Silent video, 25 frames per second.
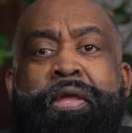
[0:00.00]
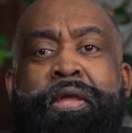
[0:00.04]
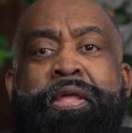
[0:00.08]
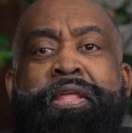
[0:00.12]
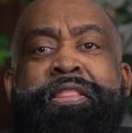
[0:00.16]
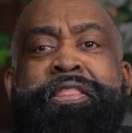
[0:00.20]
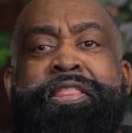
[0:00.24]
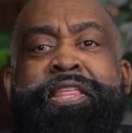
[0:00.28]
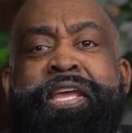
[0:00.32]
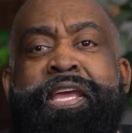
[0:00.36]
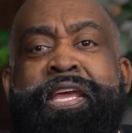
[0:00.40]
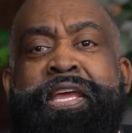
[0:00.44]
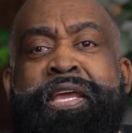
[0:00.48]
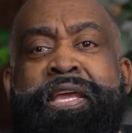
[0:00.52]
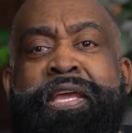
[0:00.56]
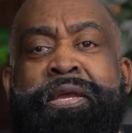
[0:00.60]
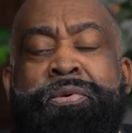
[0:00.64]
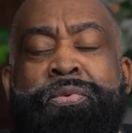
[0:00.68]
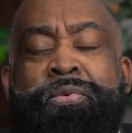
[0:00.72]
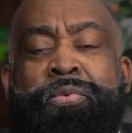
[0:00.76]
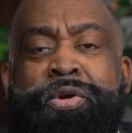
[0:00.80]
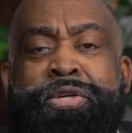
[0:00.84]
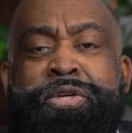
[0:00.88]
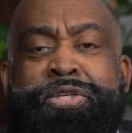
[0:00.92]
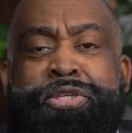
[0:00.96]

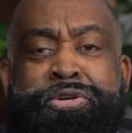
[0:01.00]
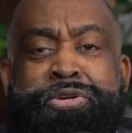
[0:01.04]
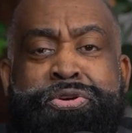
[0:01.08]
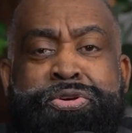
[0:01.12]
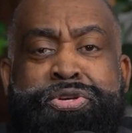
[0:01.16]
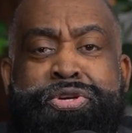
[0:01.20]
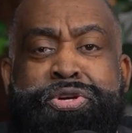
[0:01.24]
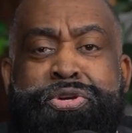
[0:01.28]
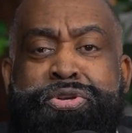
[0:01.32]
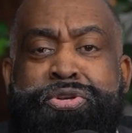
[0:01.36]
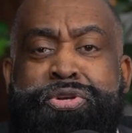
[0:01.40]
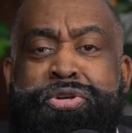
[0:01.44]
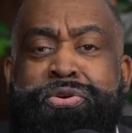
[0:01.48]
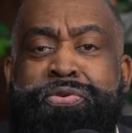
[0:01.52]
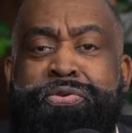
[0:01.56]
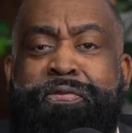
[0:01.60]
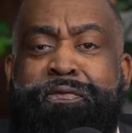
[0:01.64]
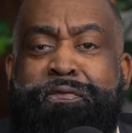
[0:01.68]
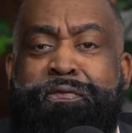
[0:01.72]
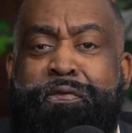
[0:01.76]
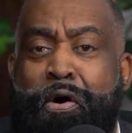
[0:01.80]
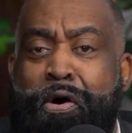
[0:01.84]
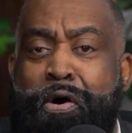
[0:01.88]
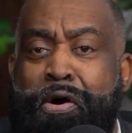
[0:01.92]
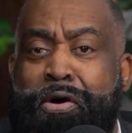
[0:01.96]
As soon as you
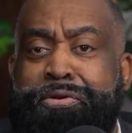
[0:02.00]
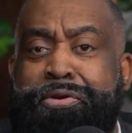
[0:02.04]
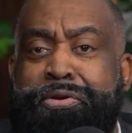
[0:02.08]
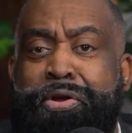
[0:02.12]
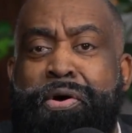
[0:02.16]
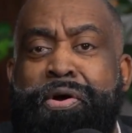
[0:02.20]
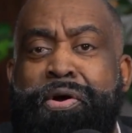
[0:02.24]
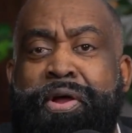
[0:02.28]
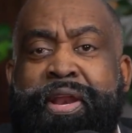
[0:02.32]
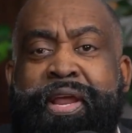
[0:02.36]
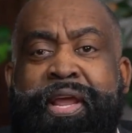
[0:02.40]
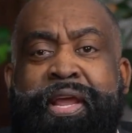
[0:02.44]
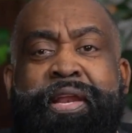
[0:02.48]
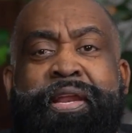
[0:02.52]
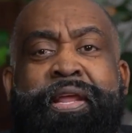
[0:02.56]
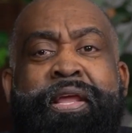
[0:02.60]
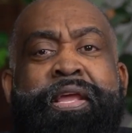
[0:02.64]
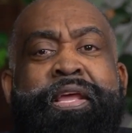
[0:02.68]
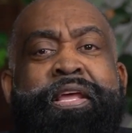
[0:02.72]
default on it,